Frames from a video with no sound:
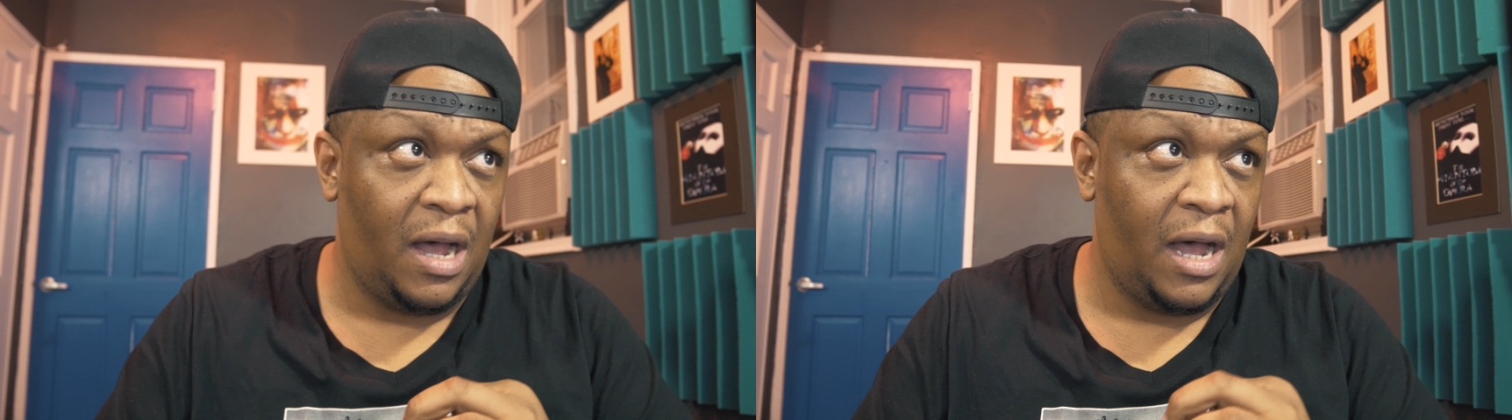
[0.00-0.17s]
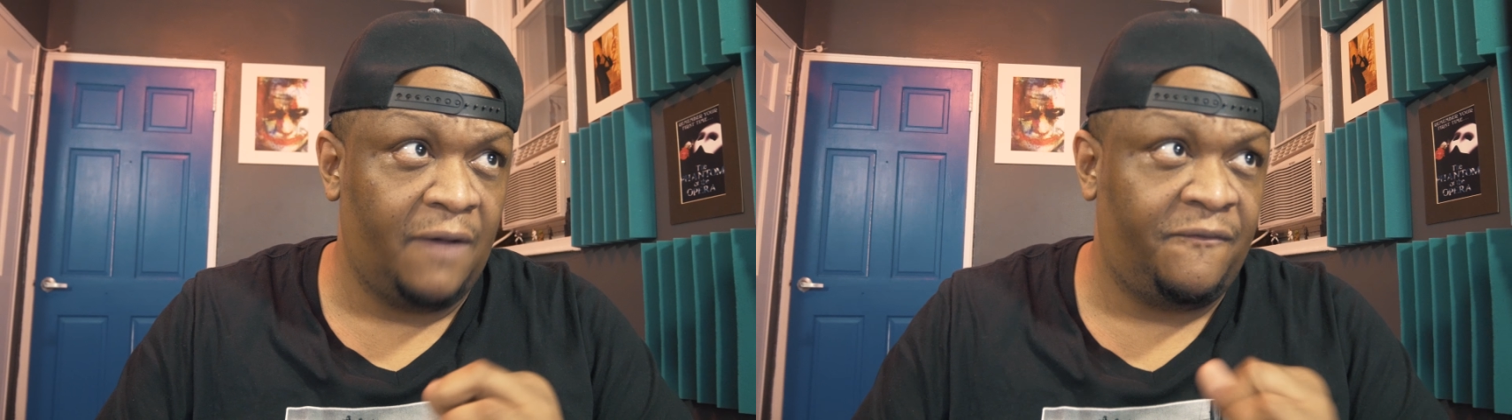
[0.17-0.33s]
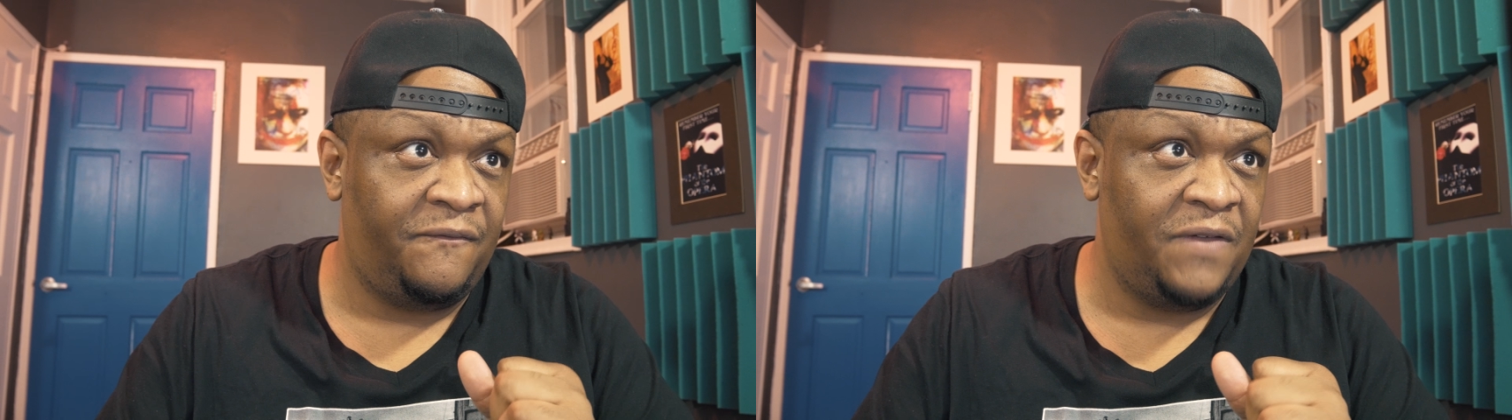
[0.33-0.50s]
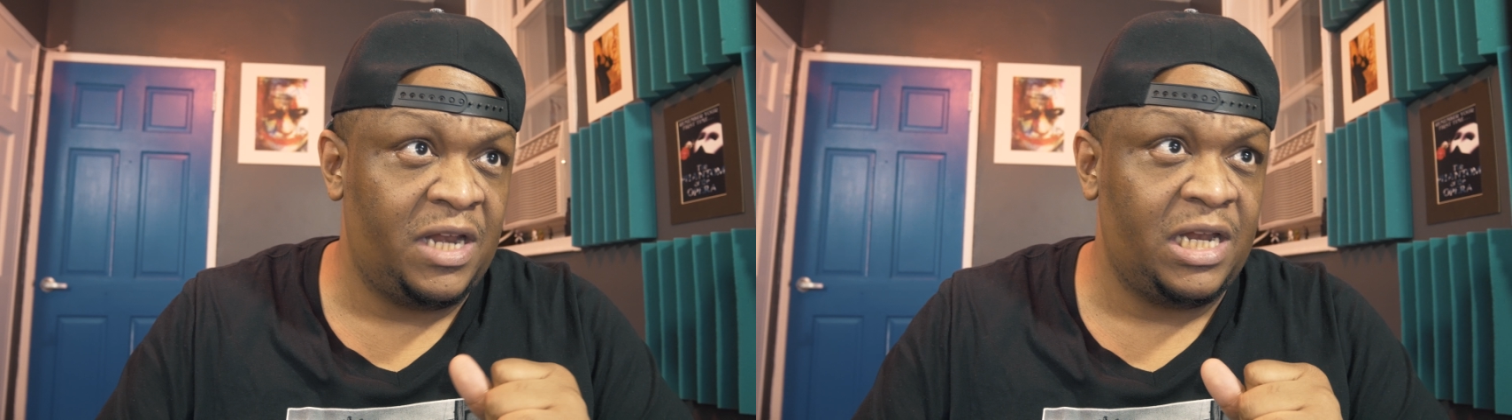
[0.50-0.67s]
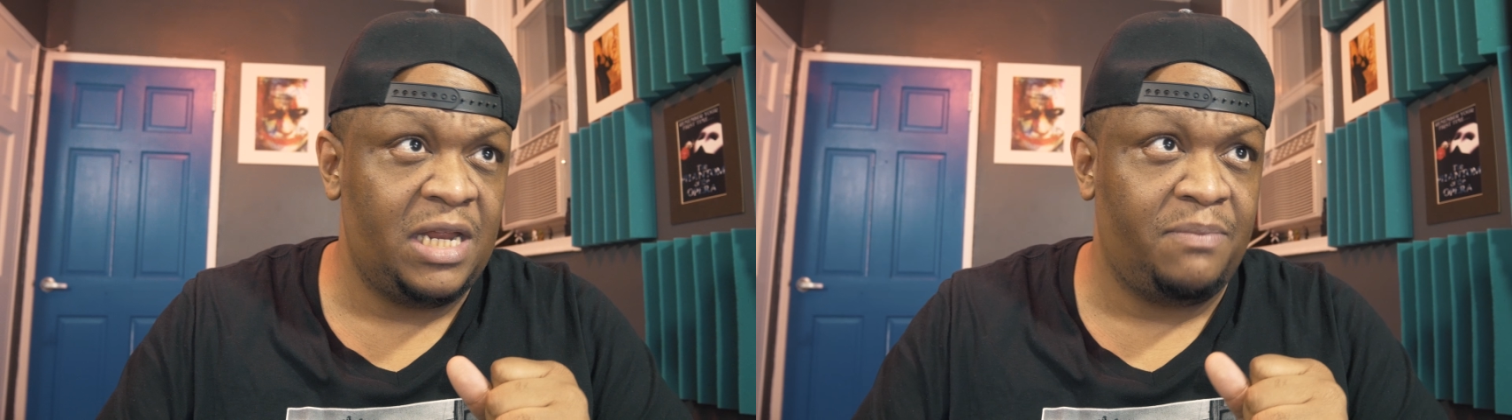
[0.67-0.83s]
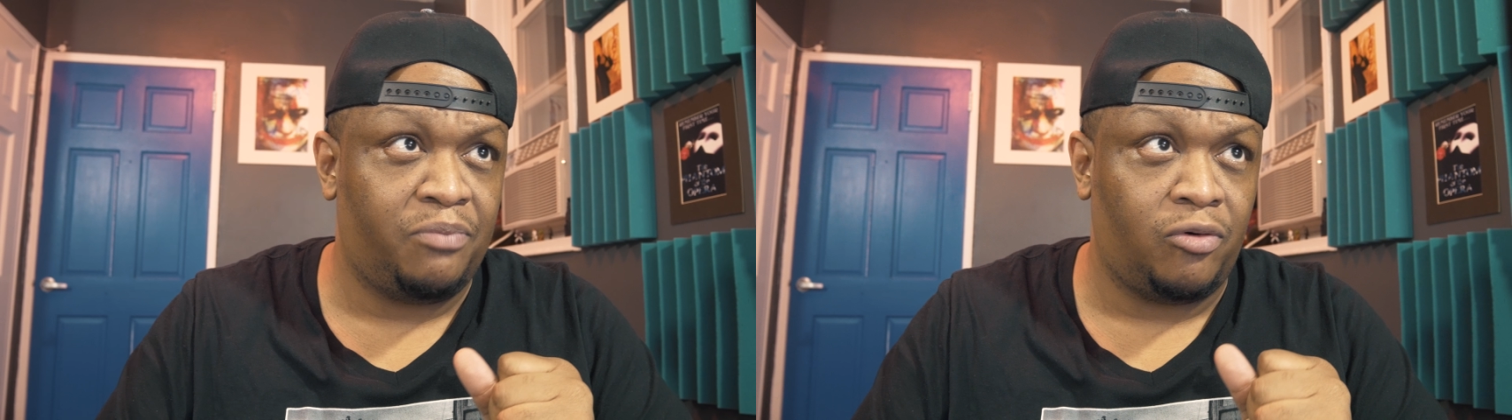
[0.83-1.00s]

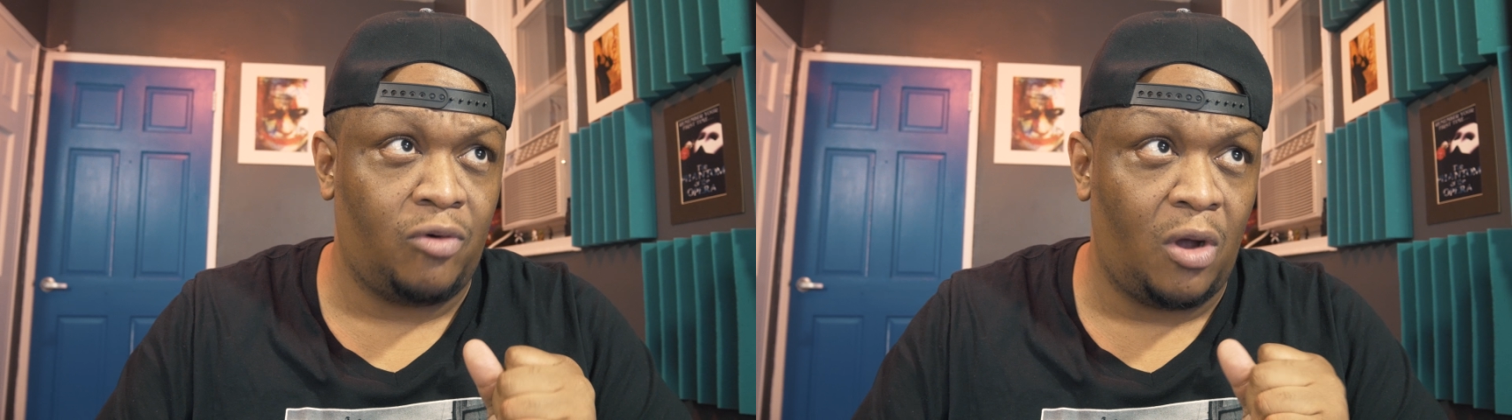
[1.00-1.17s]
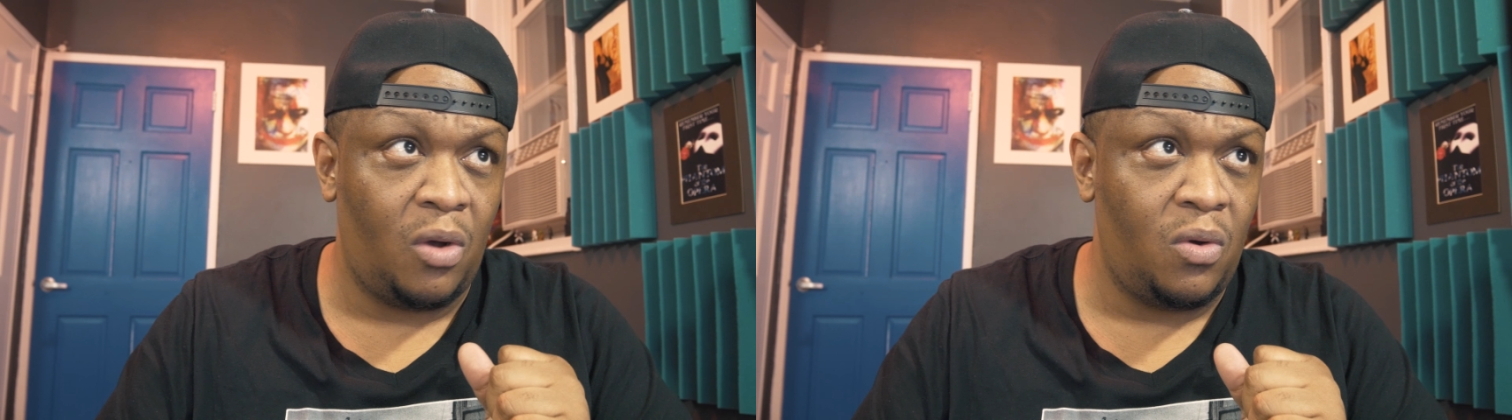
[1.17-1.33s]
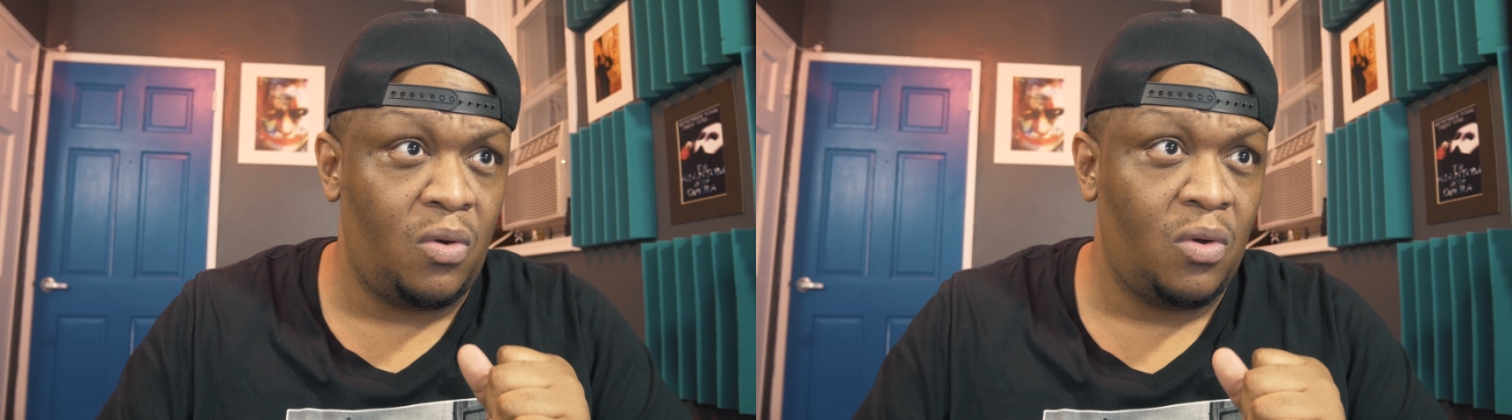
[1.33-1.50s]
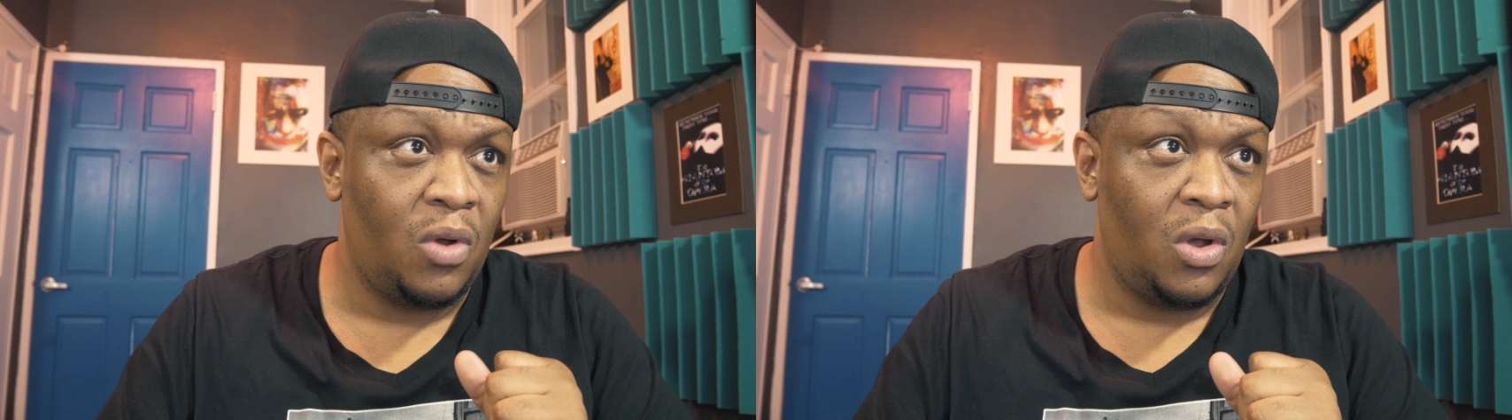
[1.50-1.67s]
Affinity Pro,